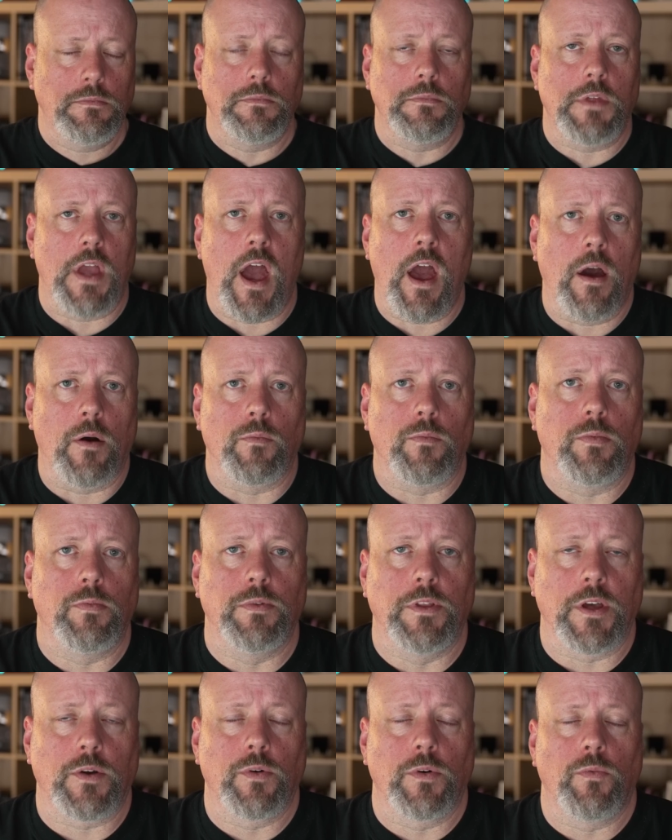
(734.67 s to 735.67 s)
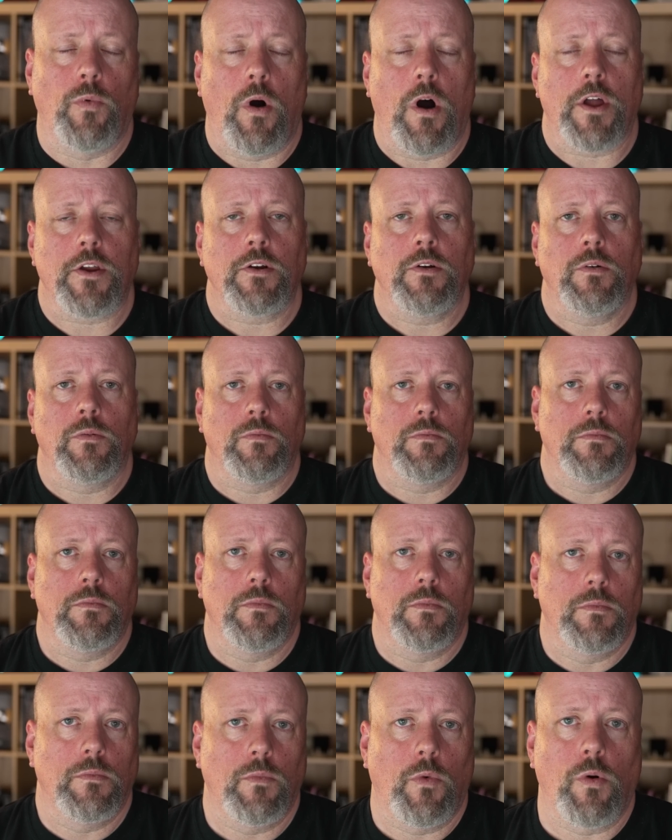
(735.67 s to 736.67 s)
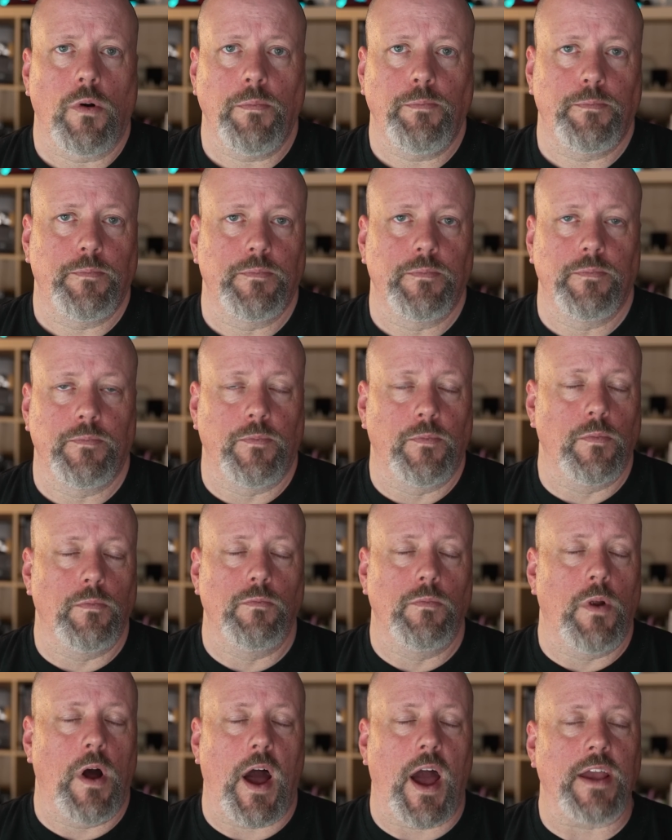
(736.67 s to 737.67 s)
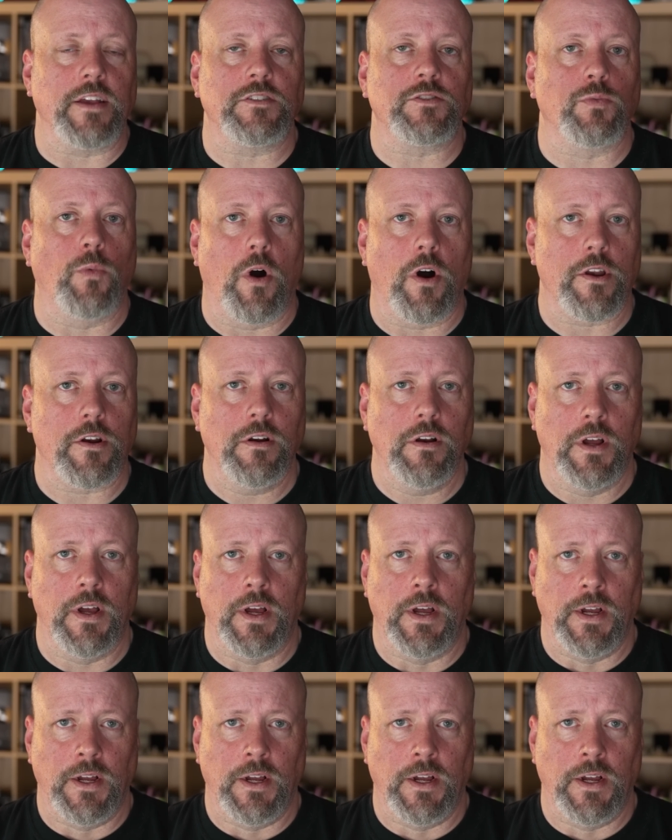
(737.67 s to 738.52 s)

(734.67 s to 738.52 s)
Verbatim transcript: Yeah, liquid water or ice water,